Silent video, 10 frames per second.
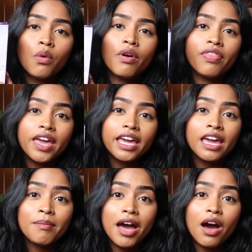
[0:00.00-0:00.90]
When they
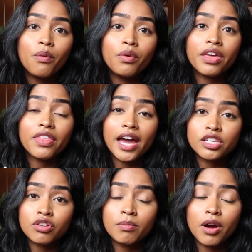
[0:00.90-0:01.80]
came out with
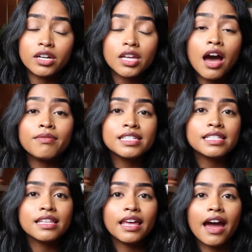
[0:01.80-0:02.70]
ice cream bars,
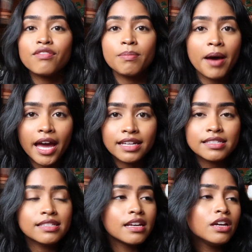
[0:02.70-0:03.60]
obviously they have the
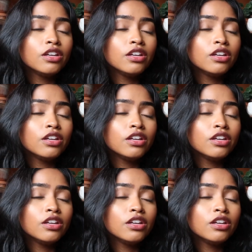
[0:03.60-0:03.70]
pints.